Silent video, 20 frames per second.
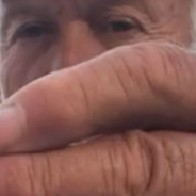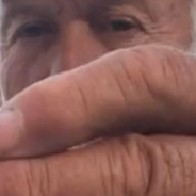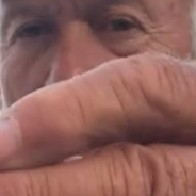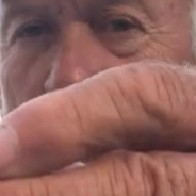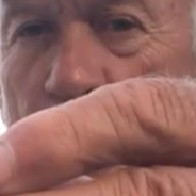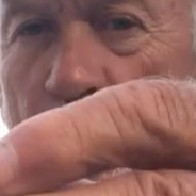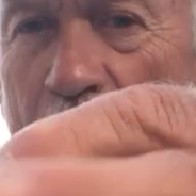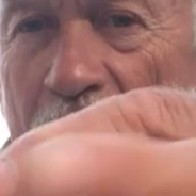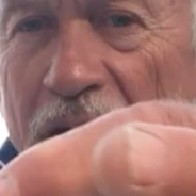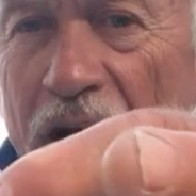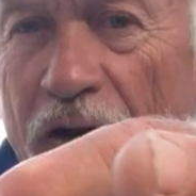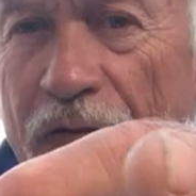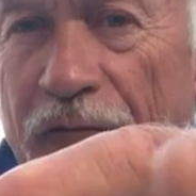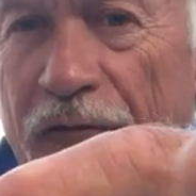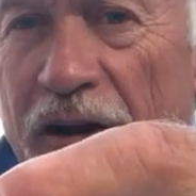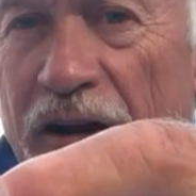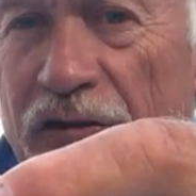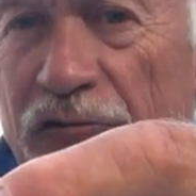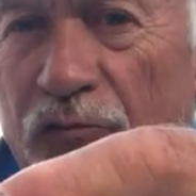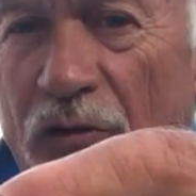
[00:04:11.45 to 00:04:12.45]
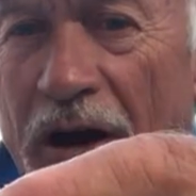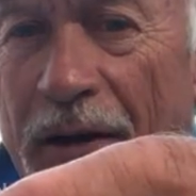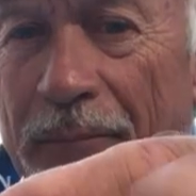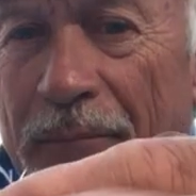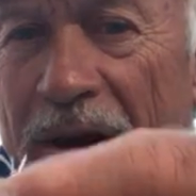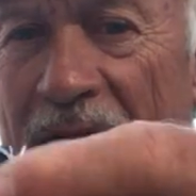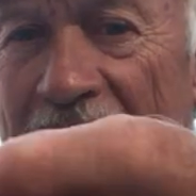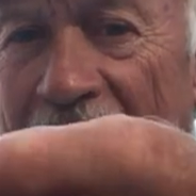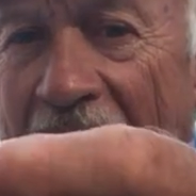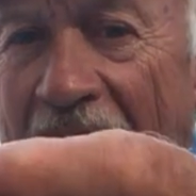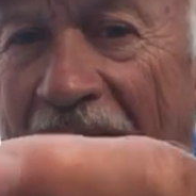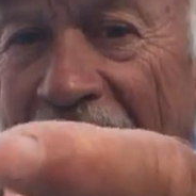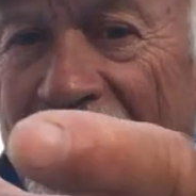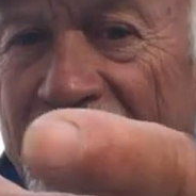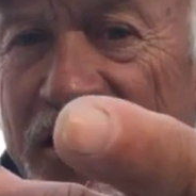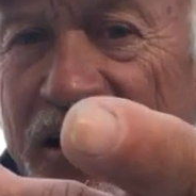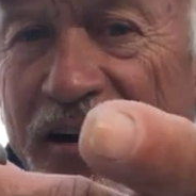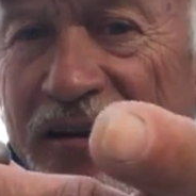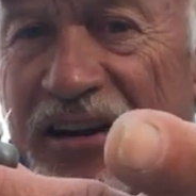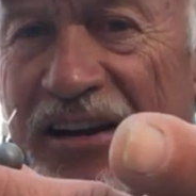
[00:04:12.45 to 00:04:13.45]
real well for the swim bait. I
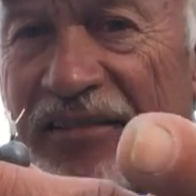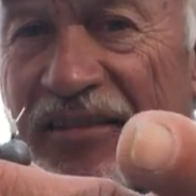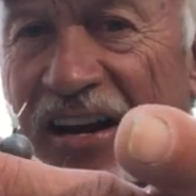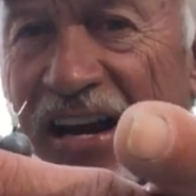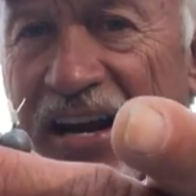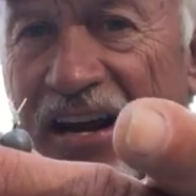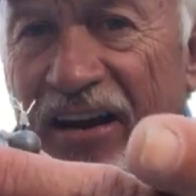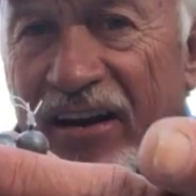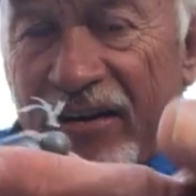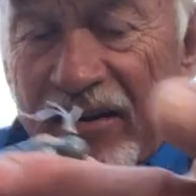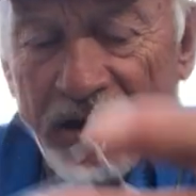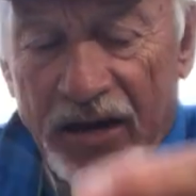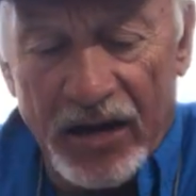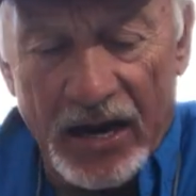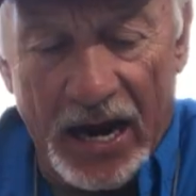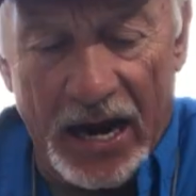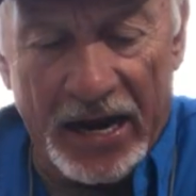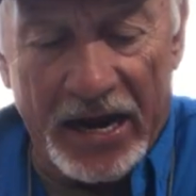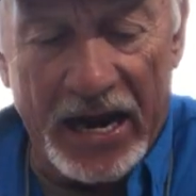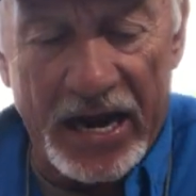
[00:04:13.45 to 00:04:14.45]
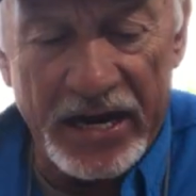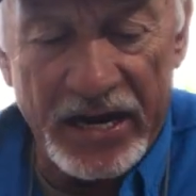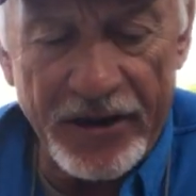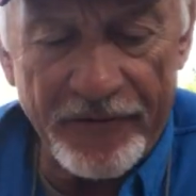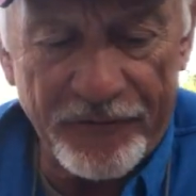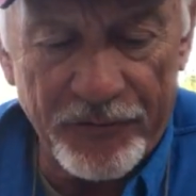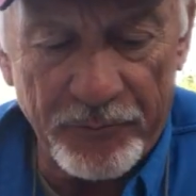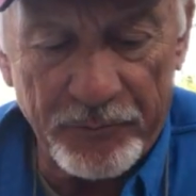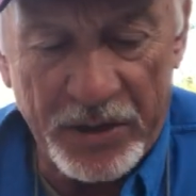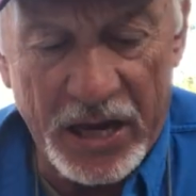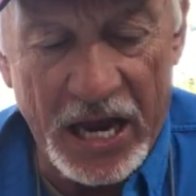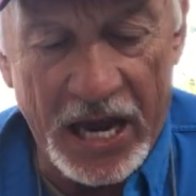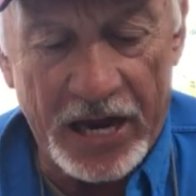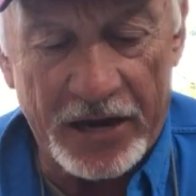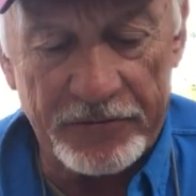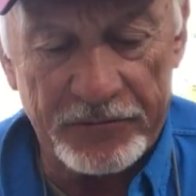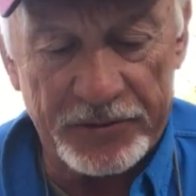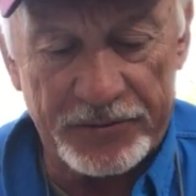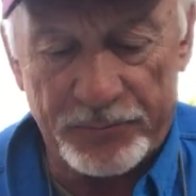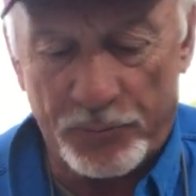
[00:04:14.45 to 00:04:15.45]
love this head. I got them from
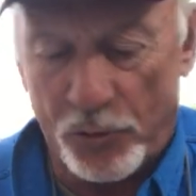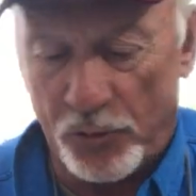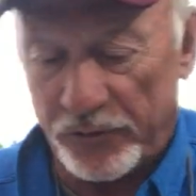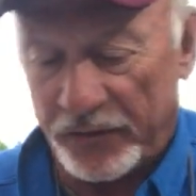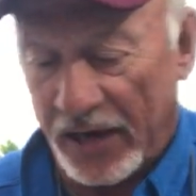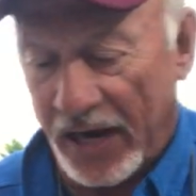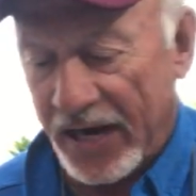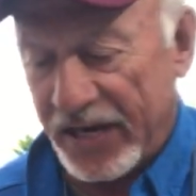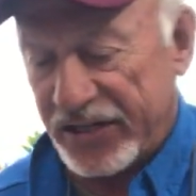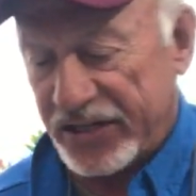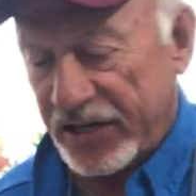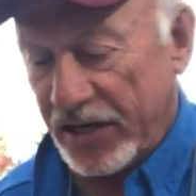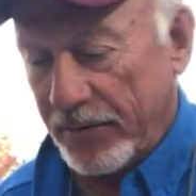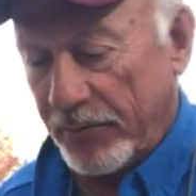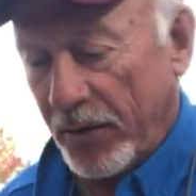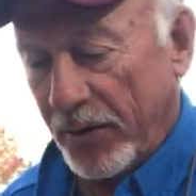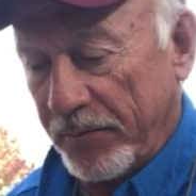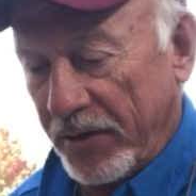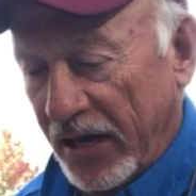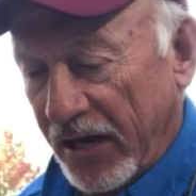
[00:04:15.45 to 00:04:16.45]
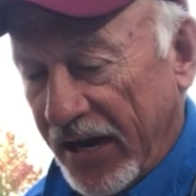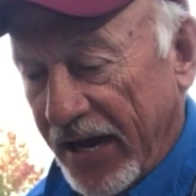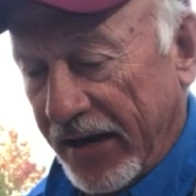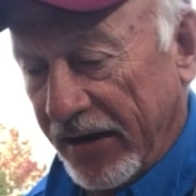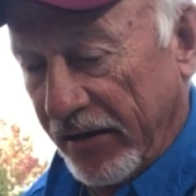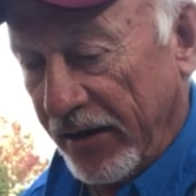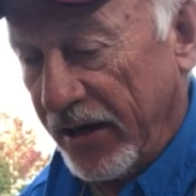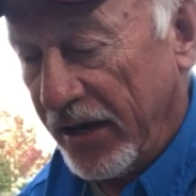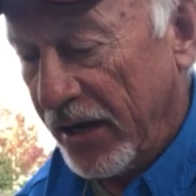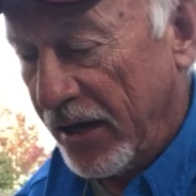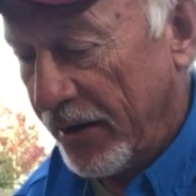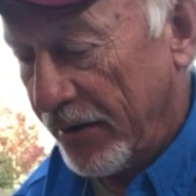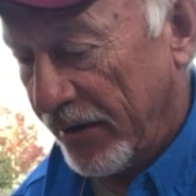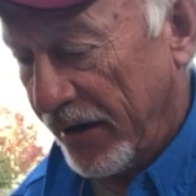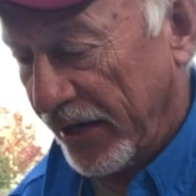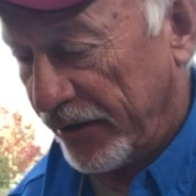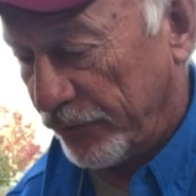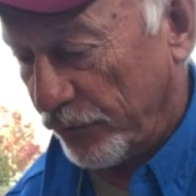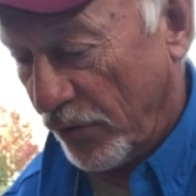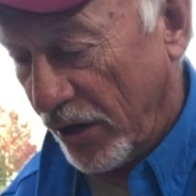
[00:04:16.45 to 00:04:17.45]
Academy Sports. I ain't seen them up there lately.
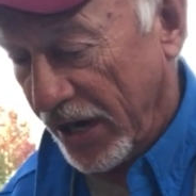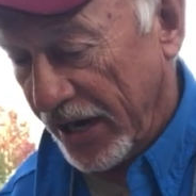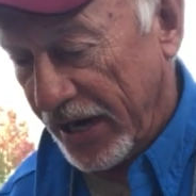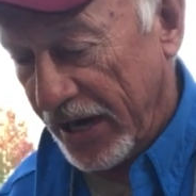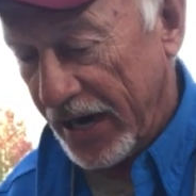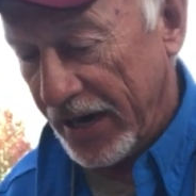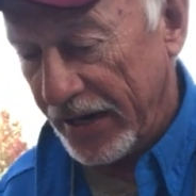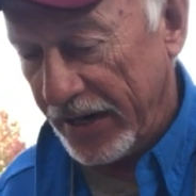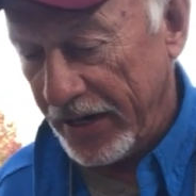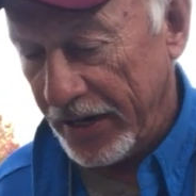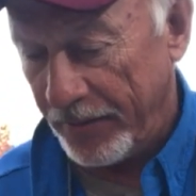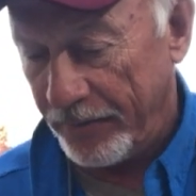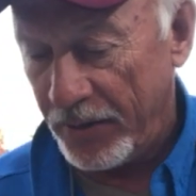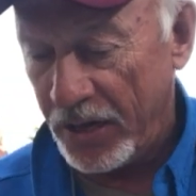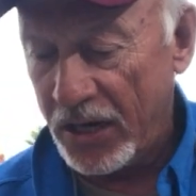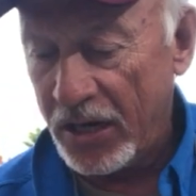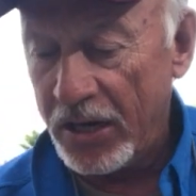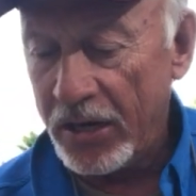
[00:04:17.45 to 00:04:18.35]
That's where I got them.